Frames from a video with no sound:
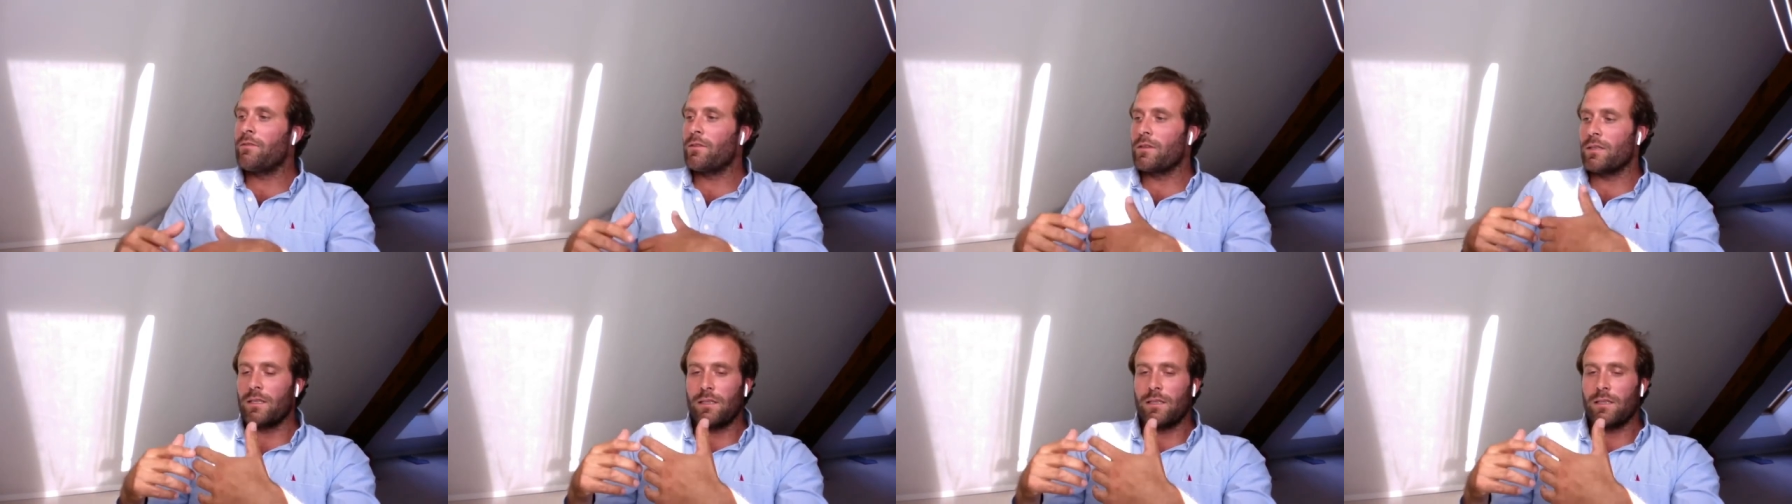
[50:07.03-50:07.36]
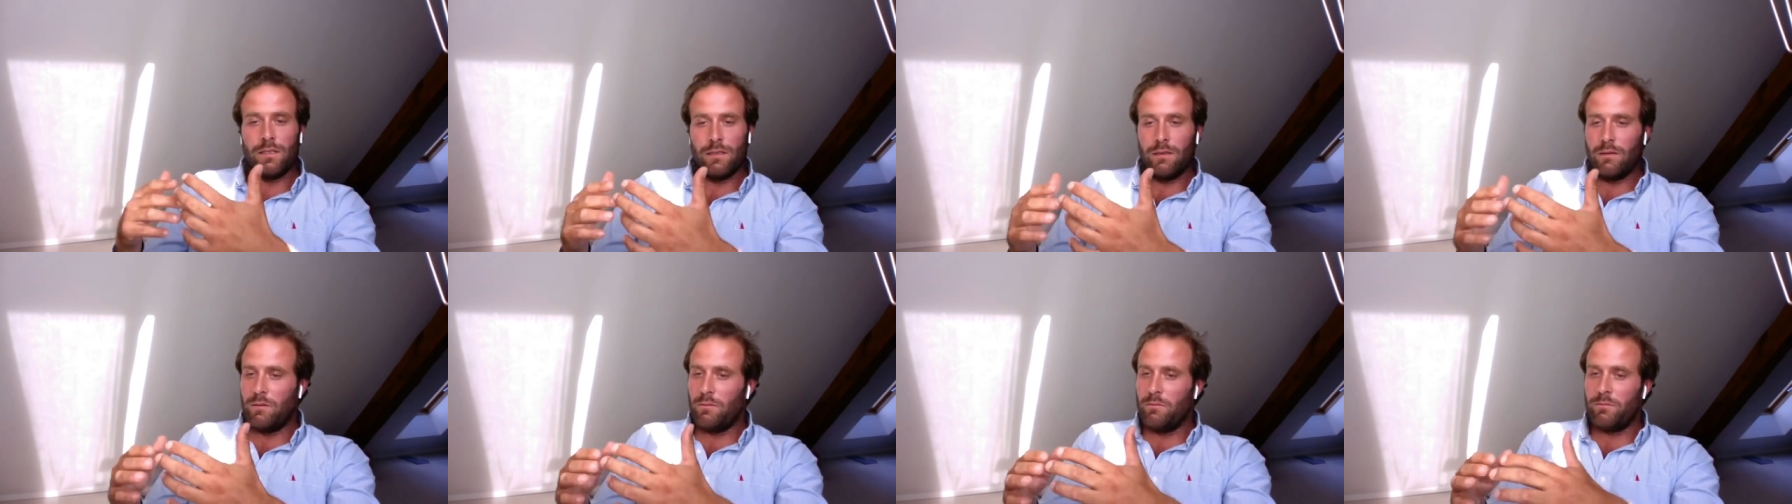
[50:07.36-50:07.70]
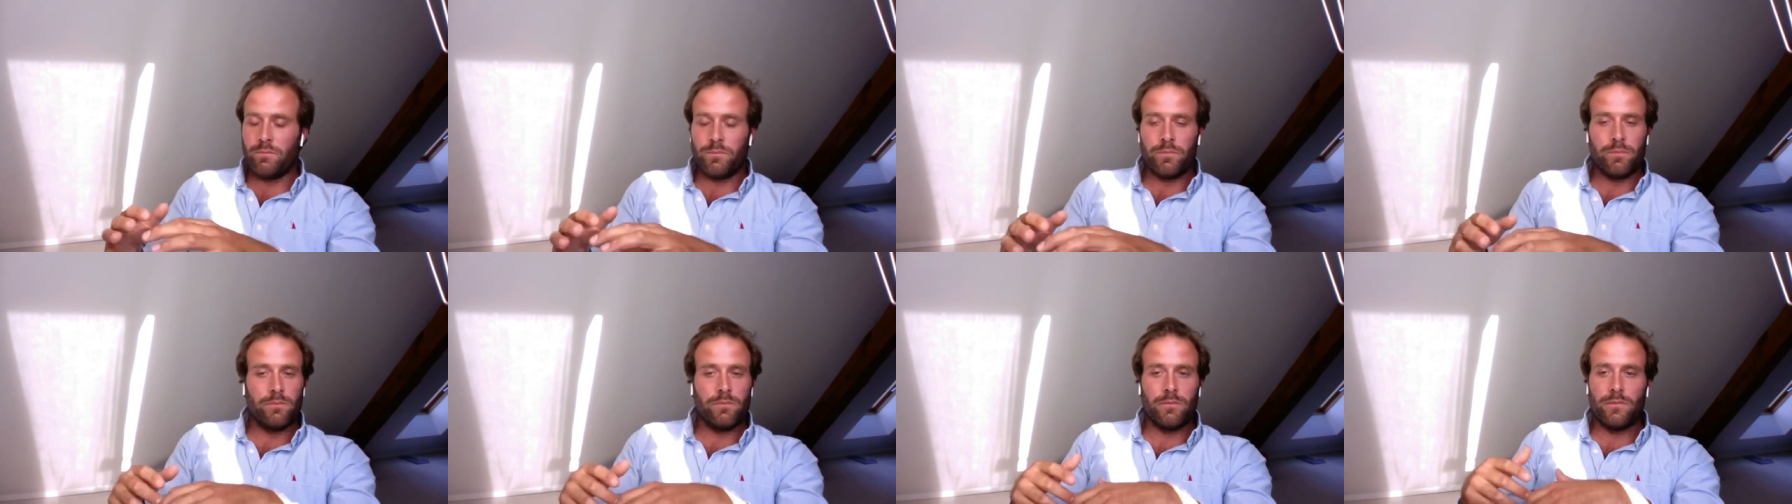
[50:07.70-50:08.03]

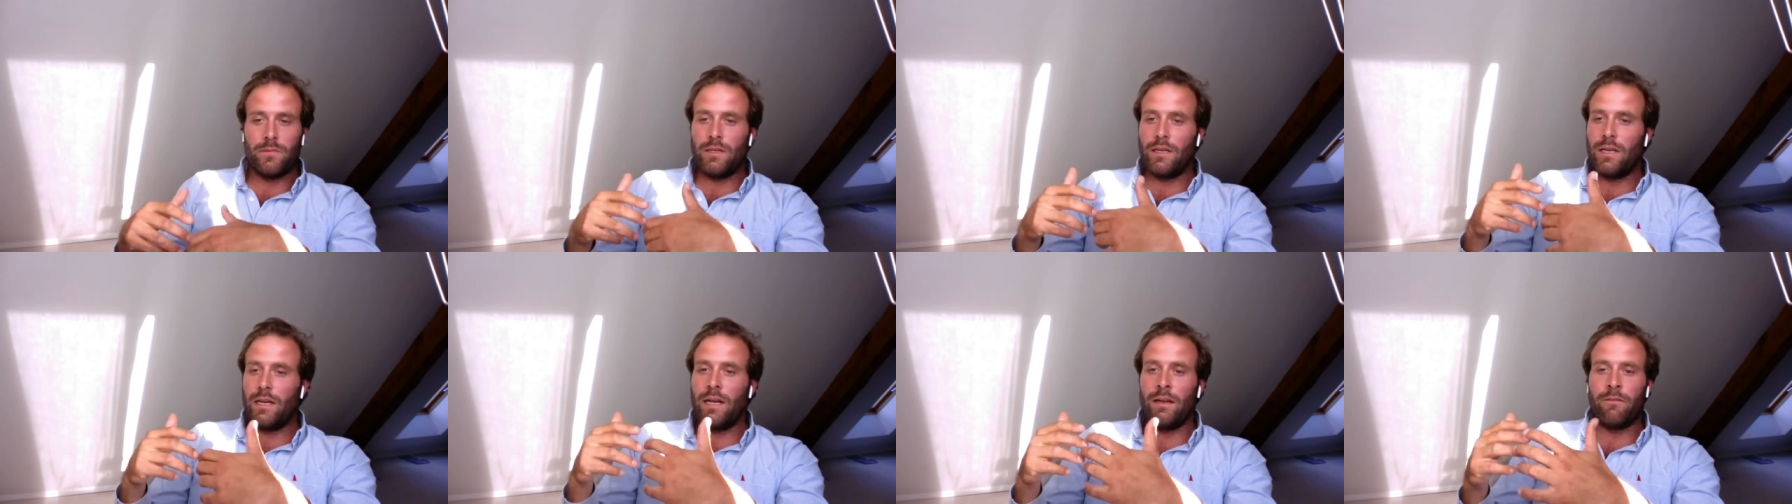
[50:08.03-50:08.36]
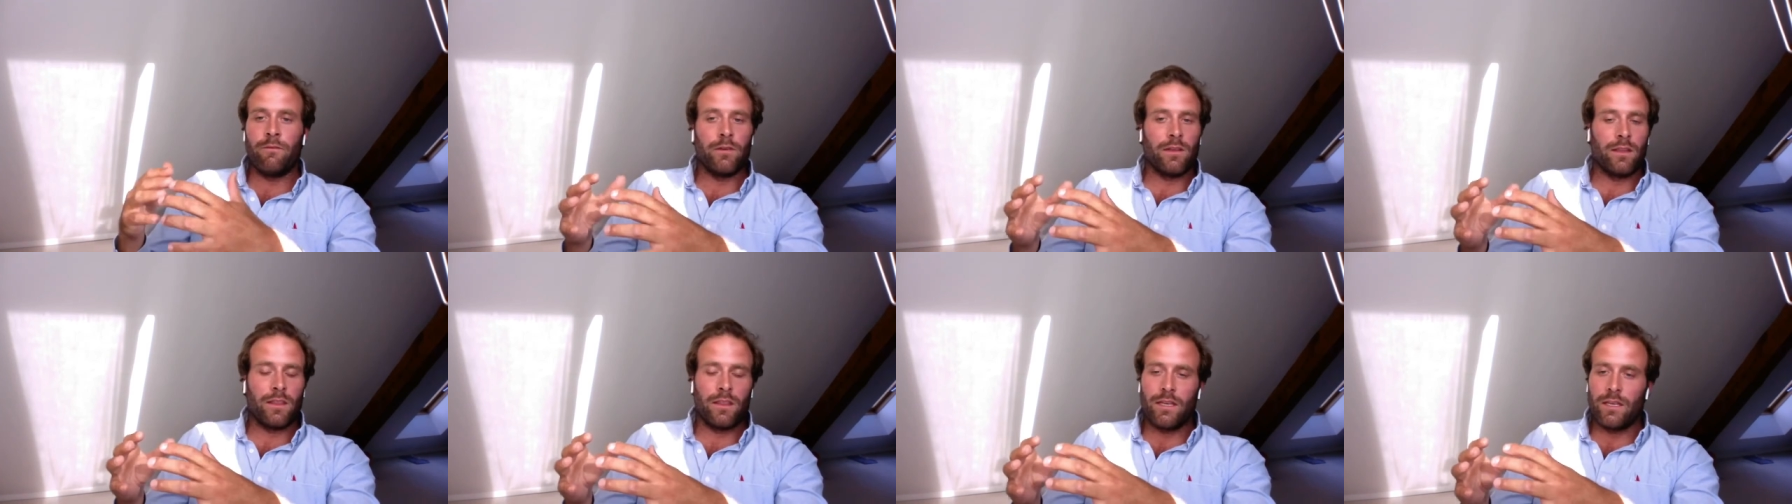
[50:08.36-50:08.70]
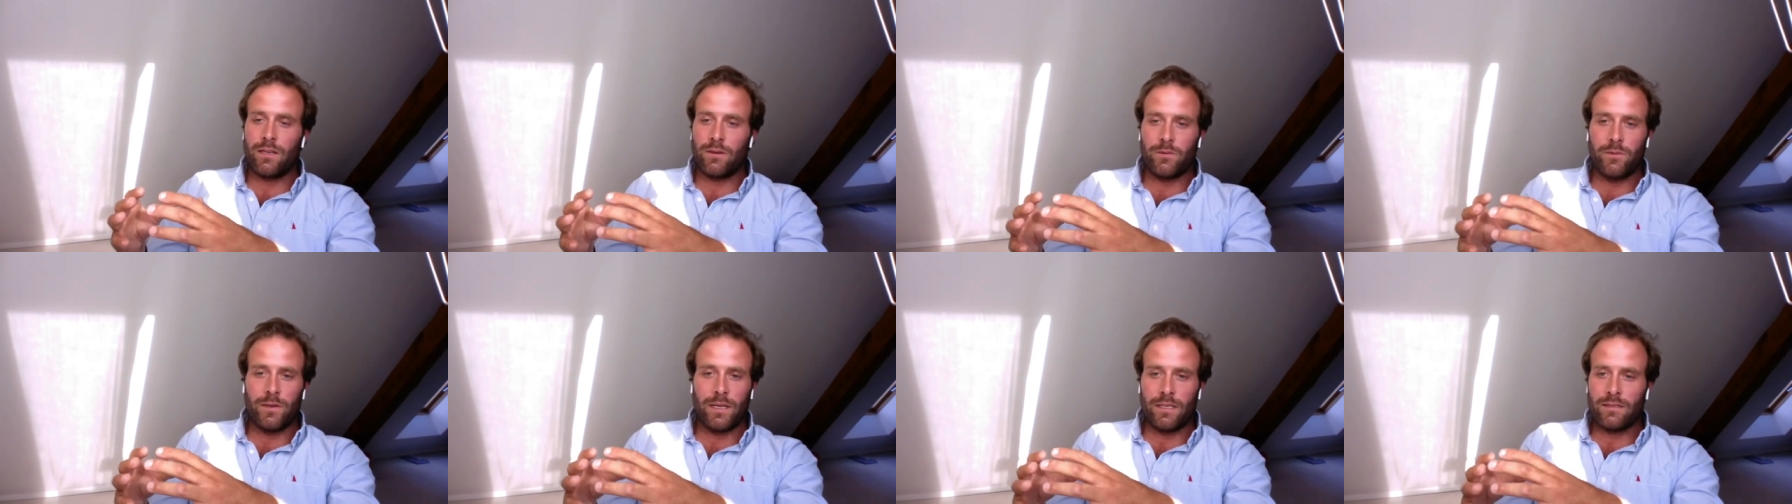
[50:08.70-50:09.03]

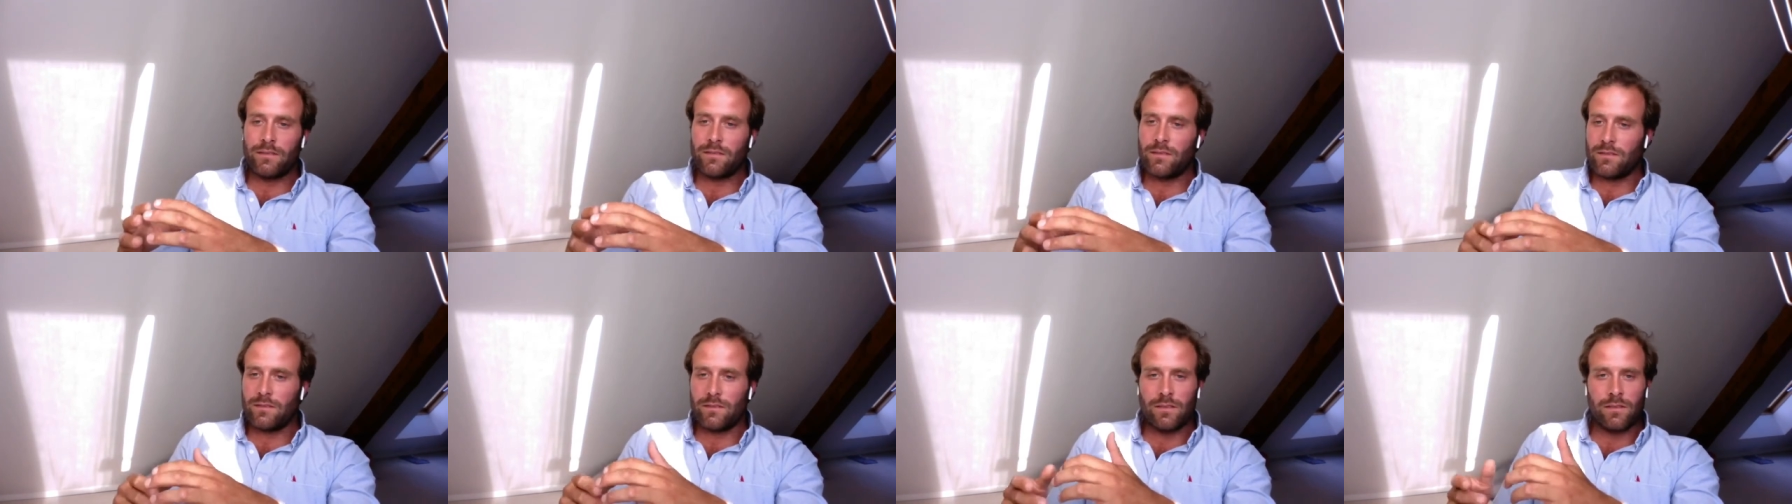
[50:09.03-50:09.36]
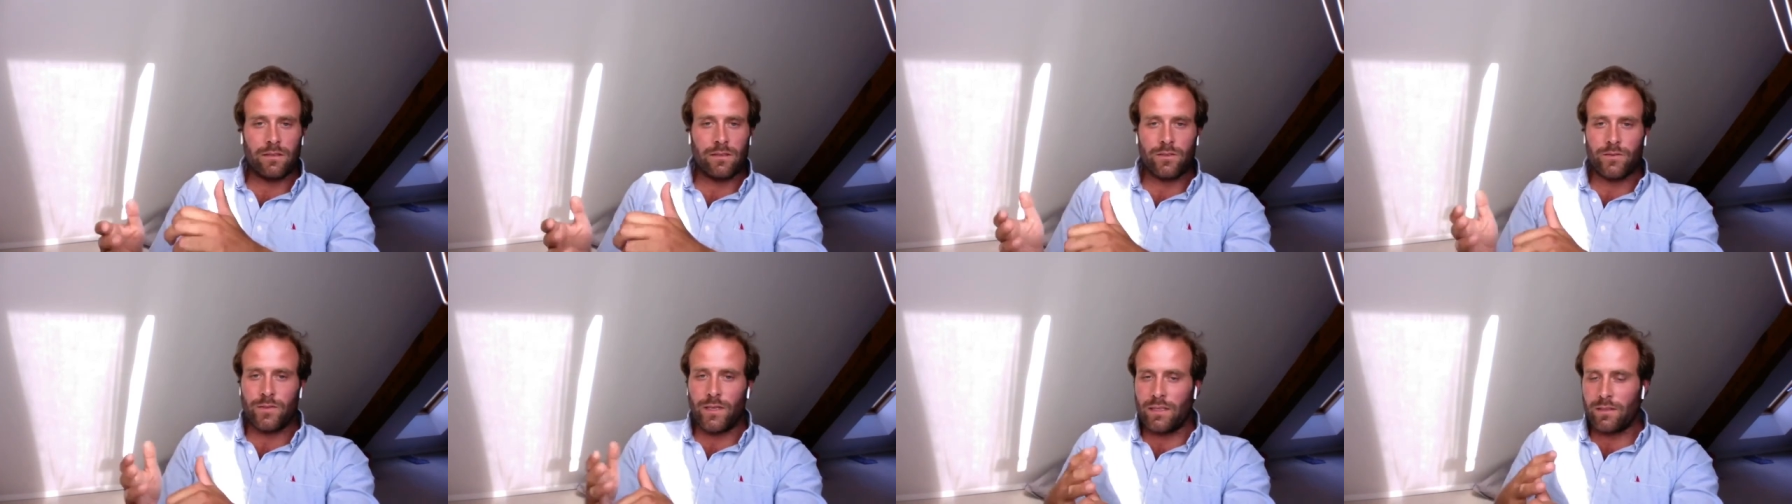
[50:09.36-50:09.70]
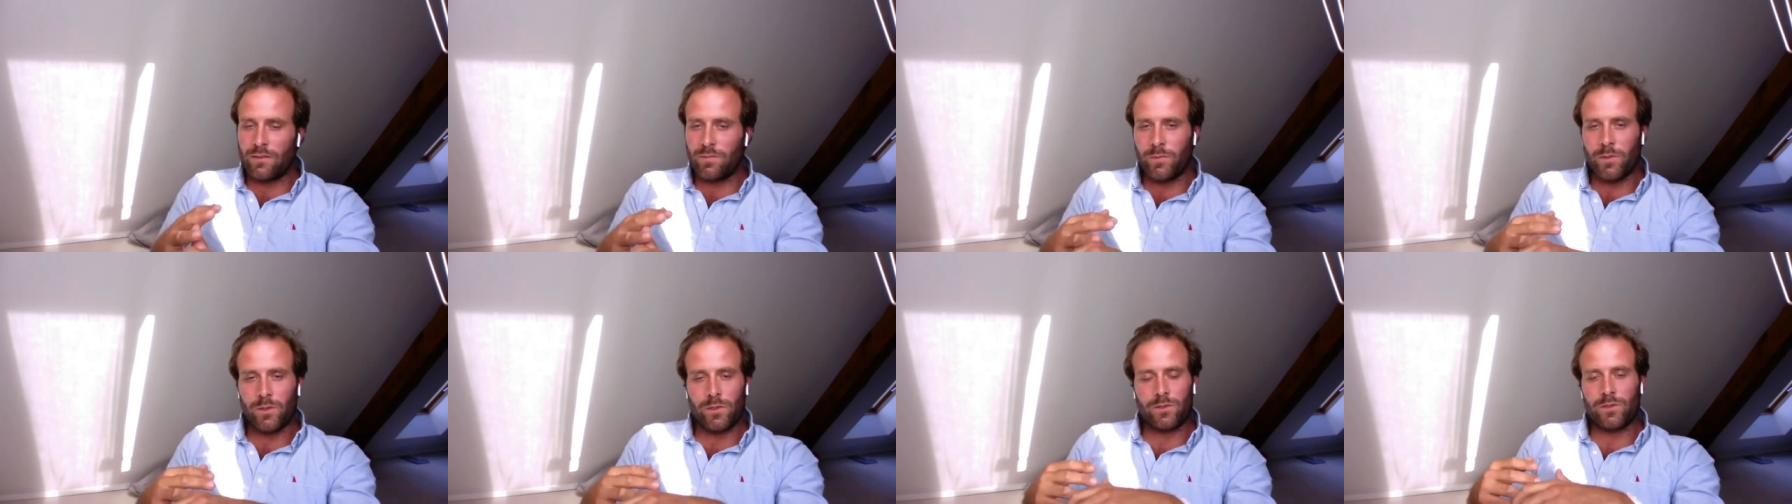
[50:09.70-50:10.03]
Everything raises. It's
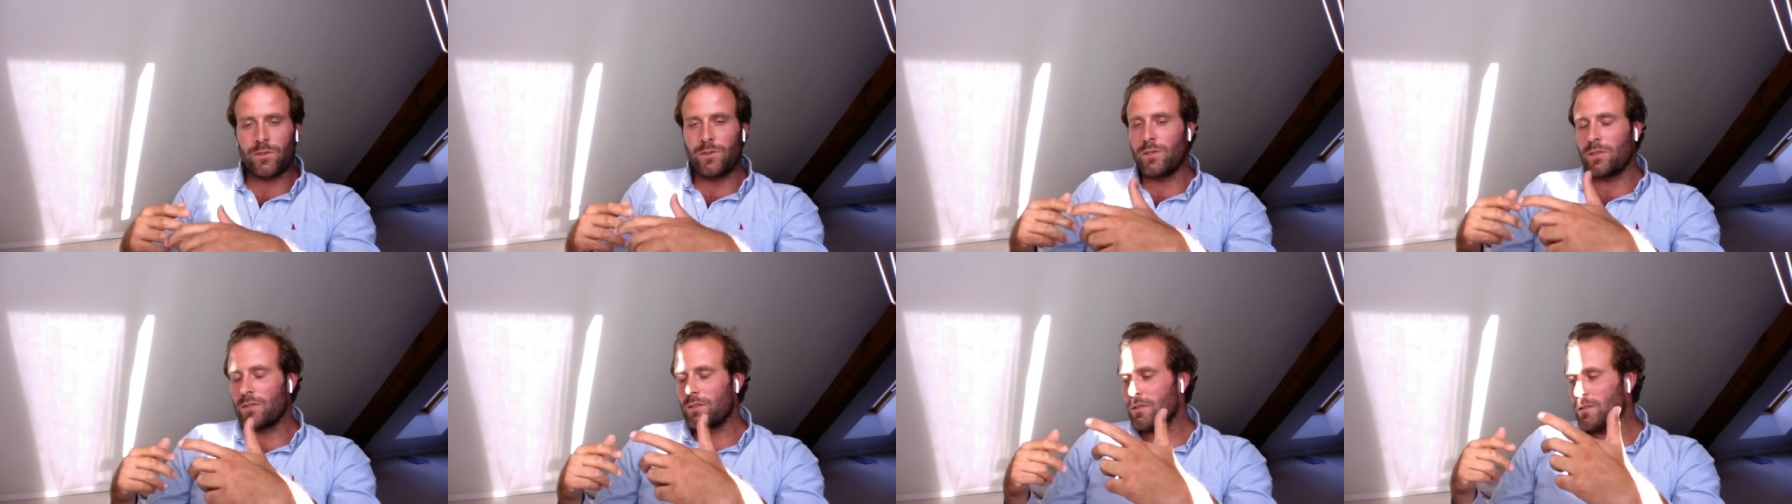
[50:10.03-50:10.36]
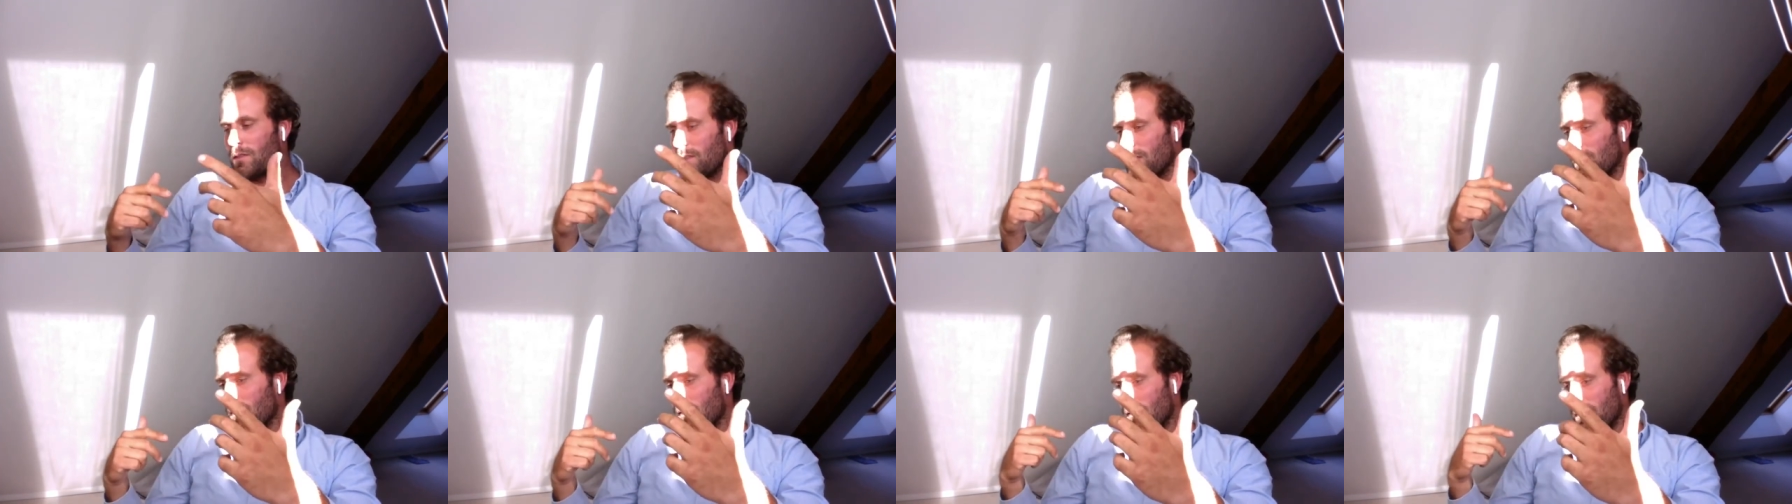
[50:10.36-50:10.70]
transport costs.